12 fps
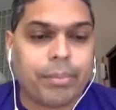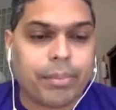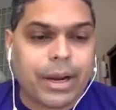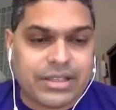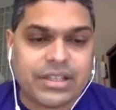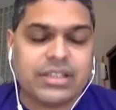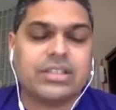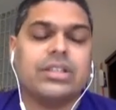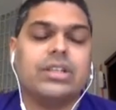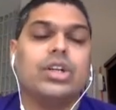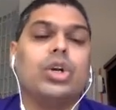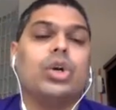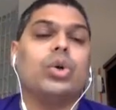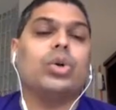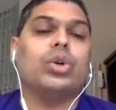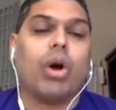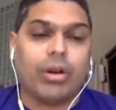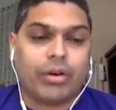present to
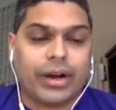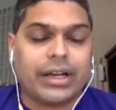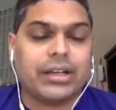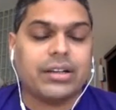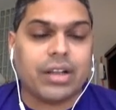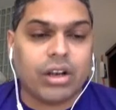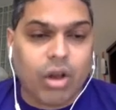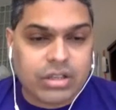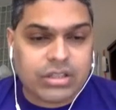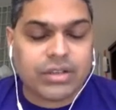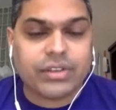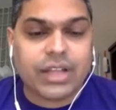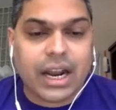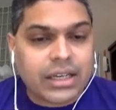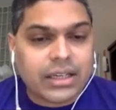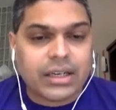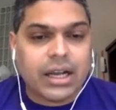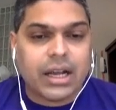tolerate the loss of
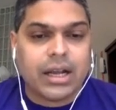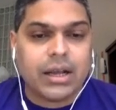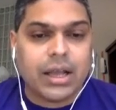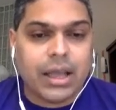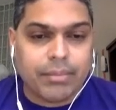that uh,